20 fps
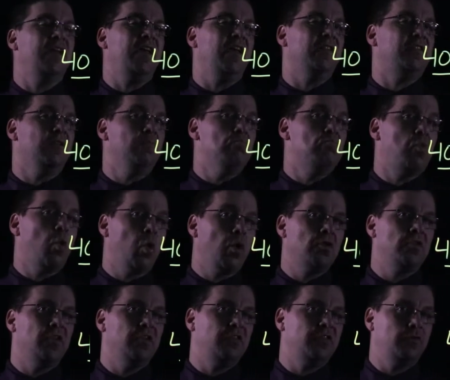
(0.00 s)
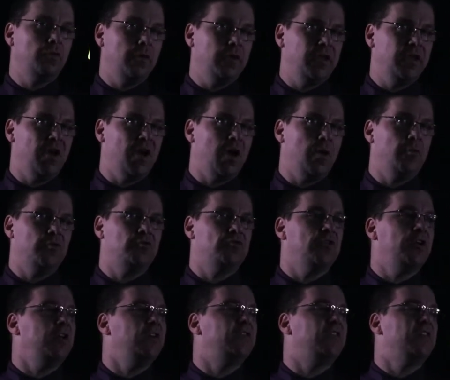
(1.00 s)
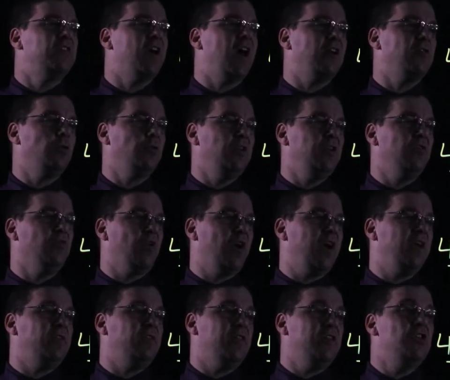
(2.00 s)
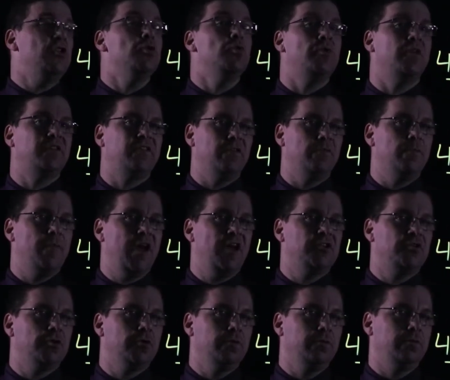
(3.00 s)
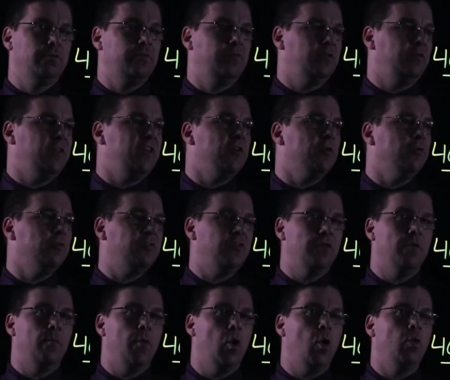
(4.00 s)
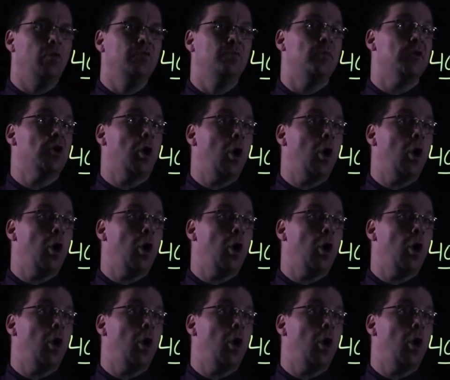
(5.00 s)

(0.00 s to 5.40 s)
It's important in stoichiometry to not only write the units of measure, the liters and the moles, but